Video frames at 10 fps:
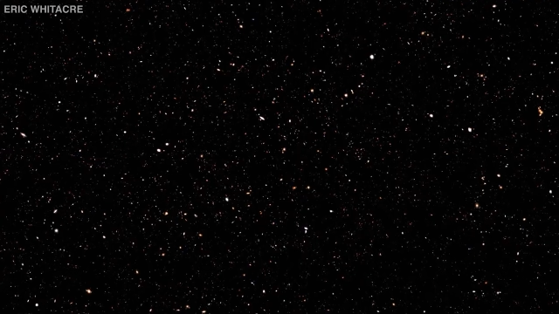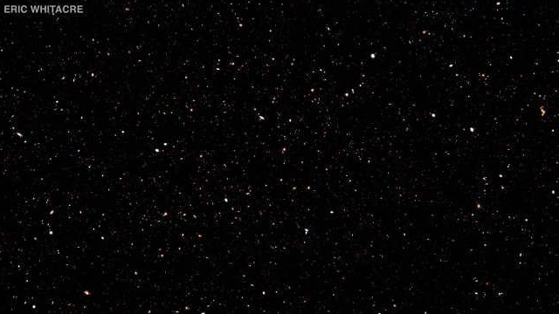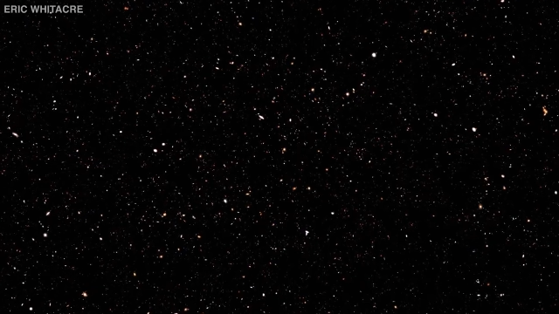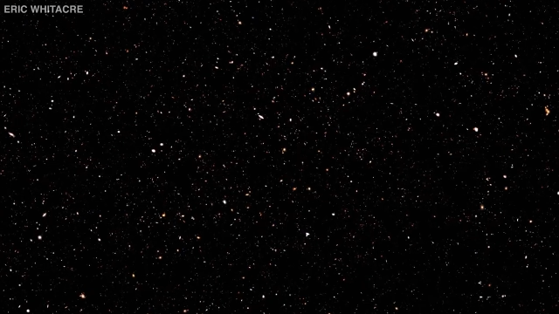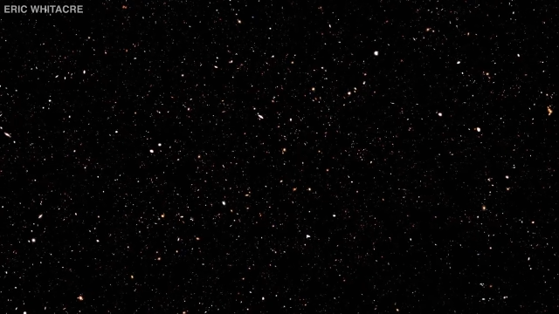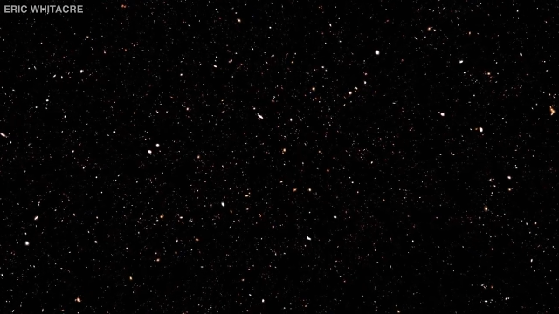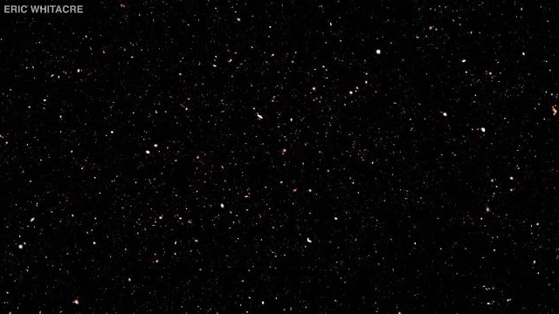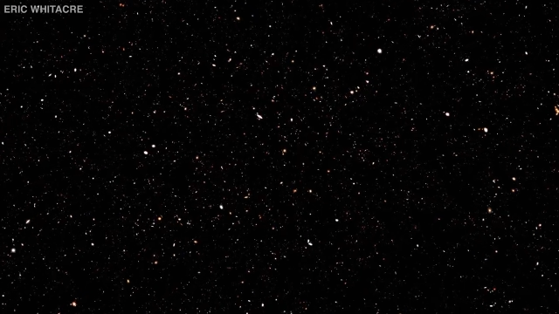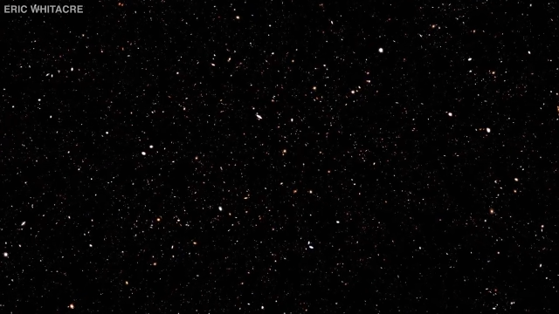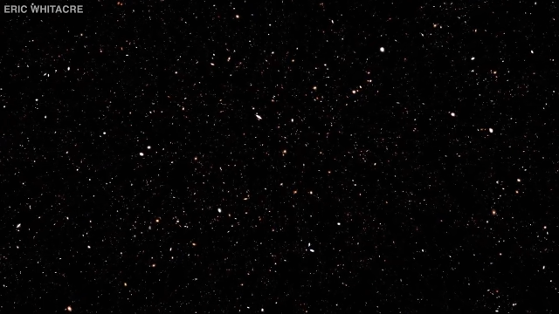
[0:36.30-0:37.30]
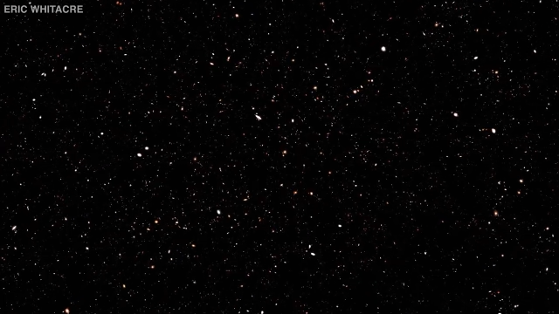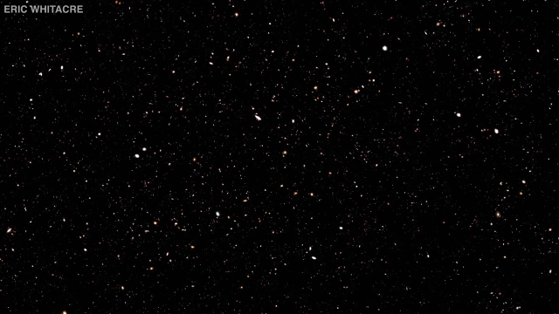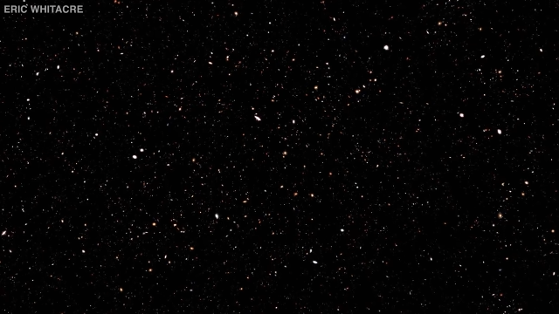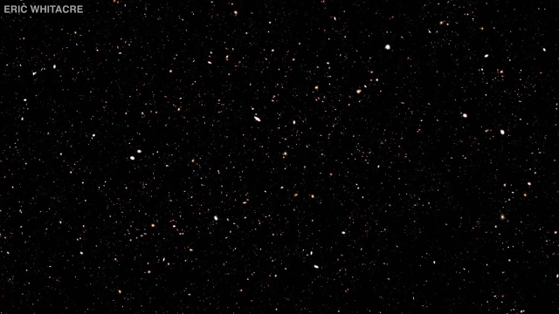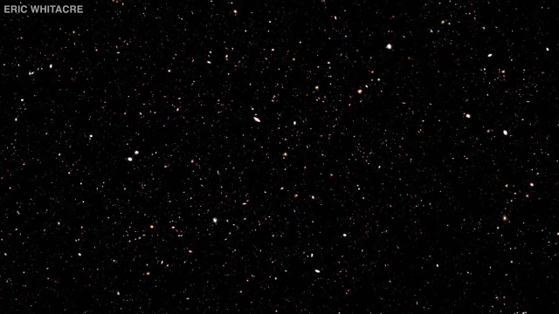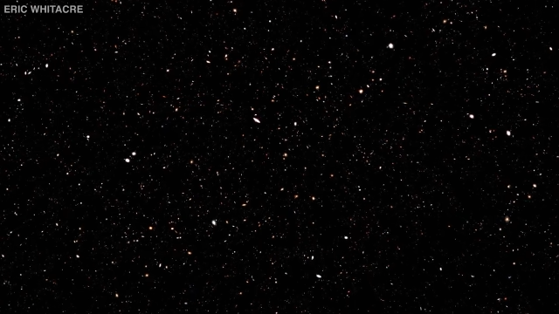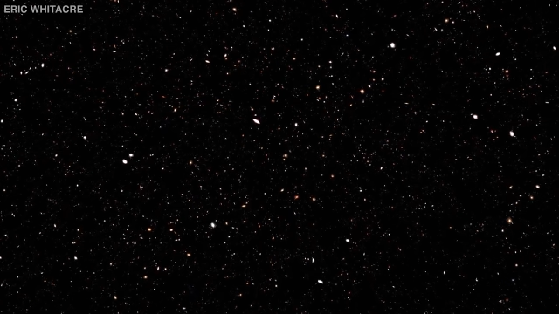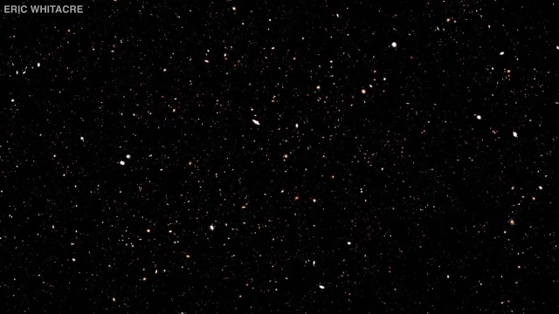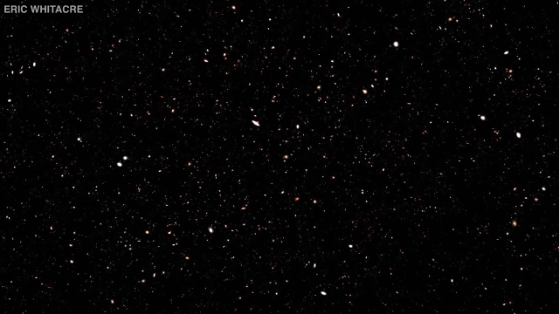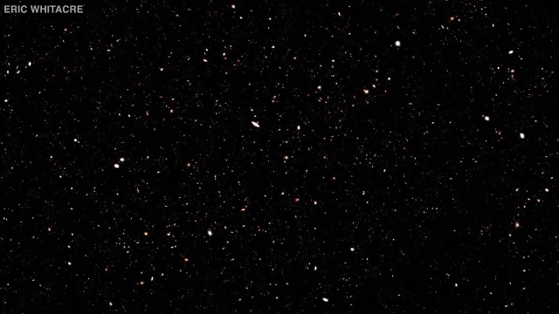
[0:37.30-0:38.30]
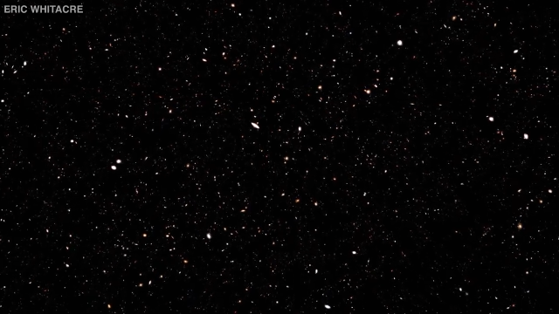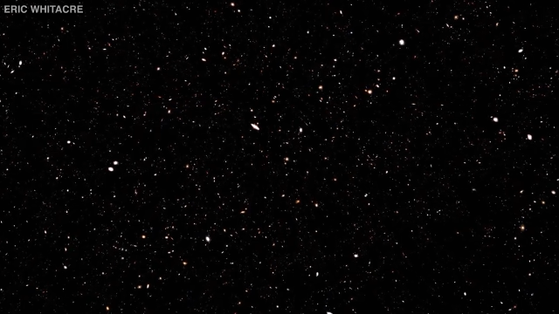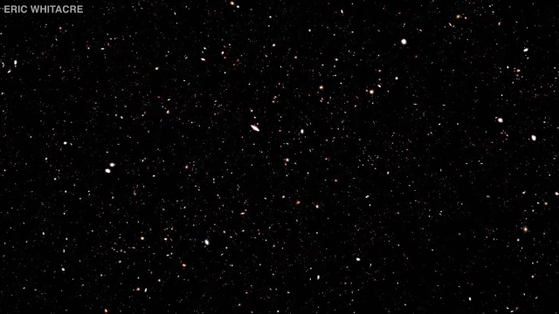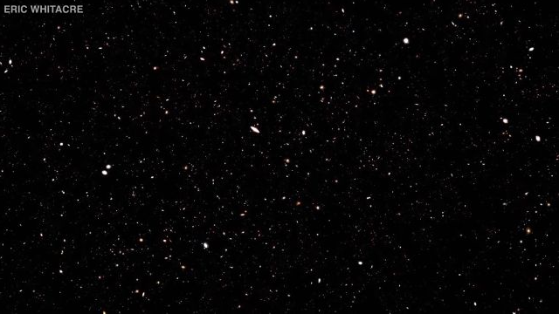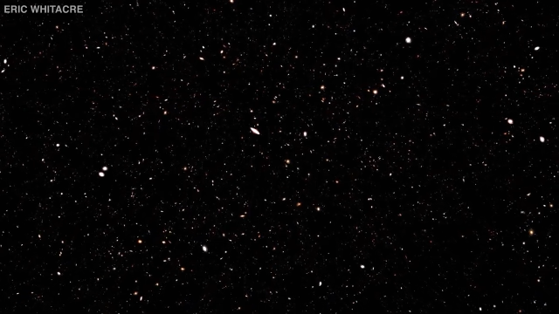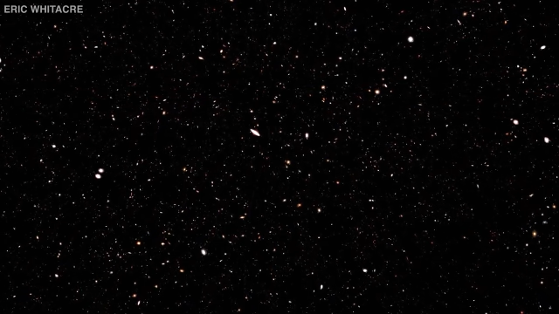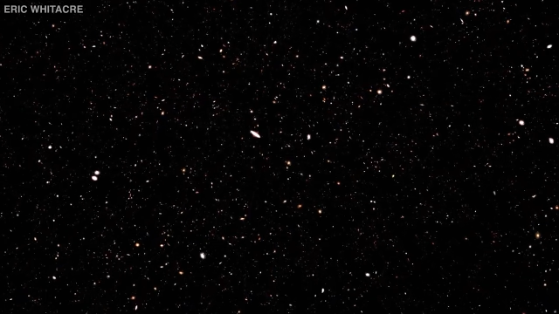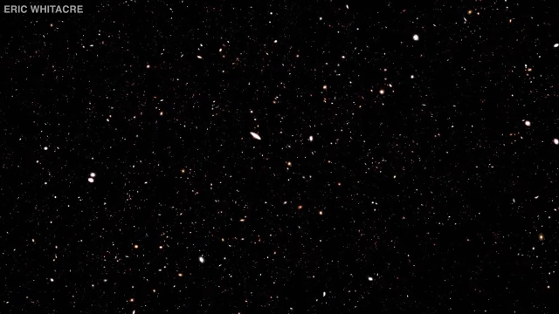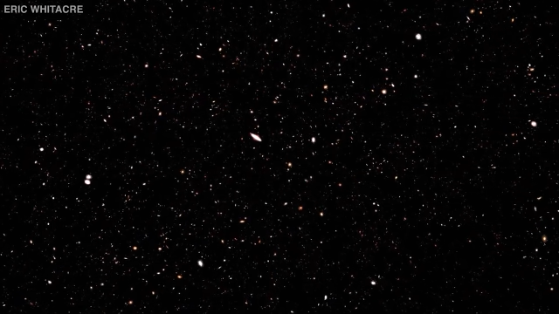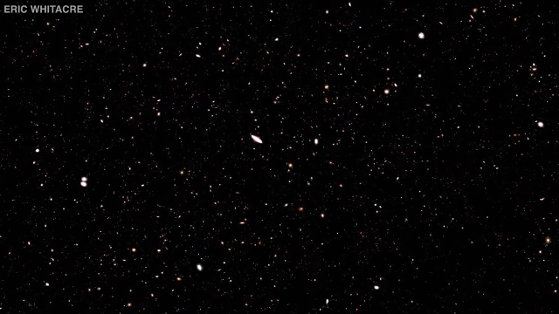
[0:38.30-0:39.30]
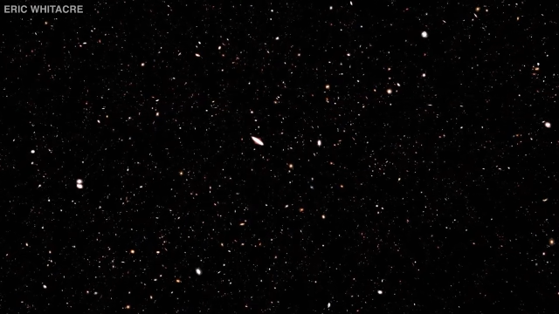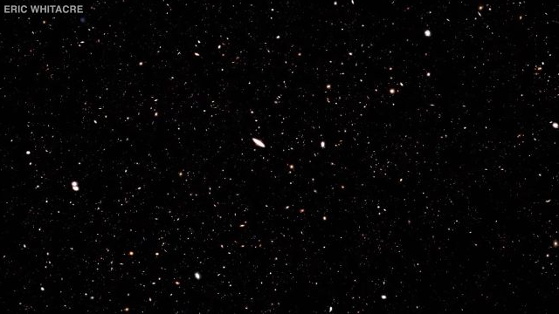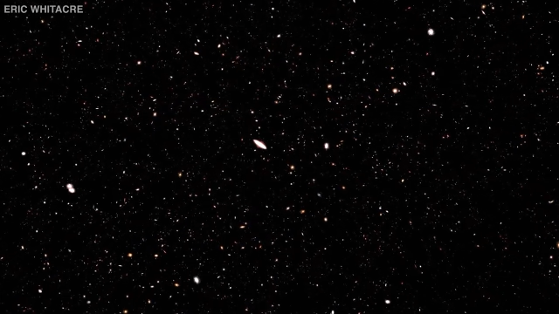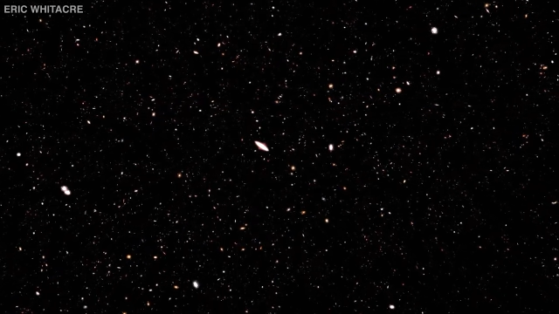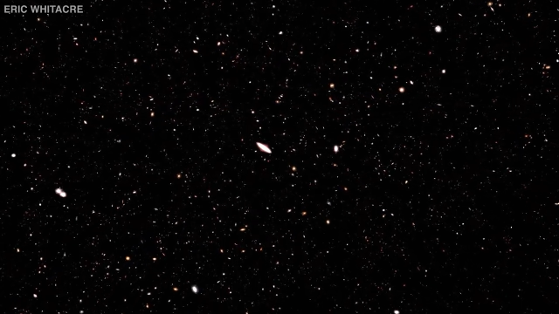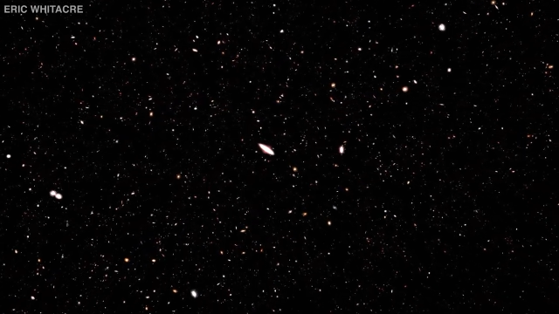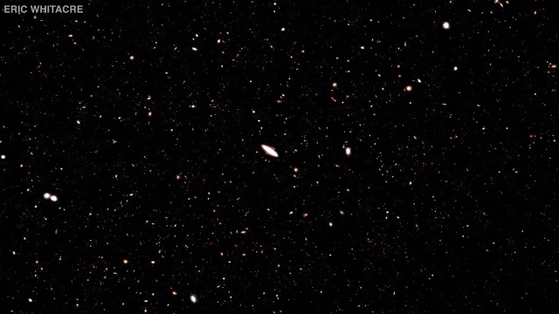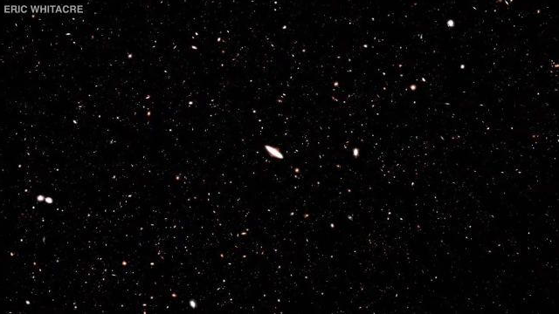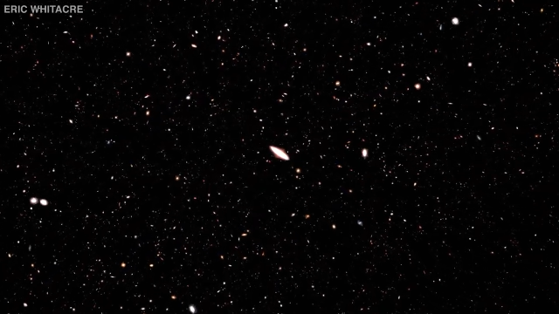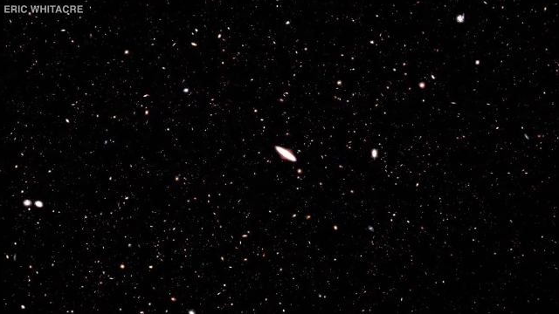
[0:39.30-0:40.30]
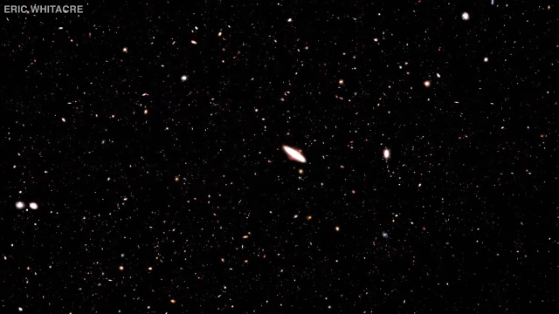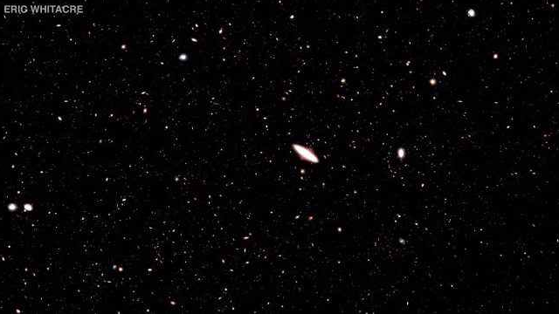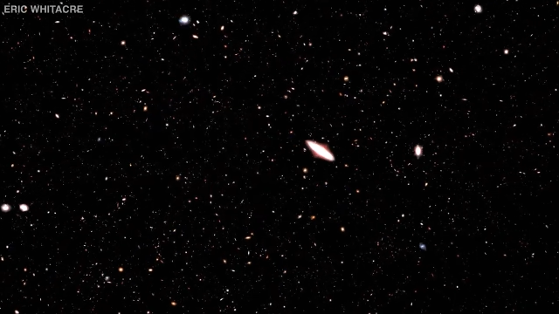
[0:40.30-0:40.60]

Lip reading: [unreadable: no face in view]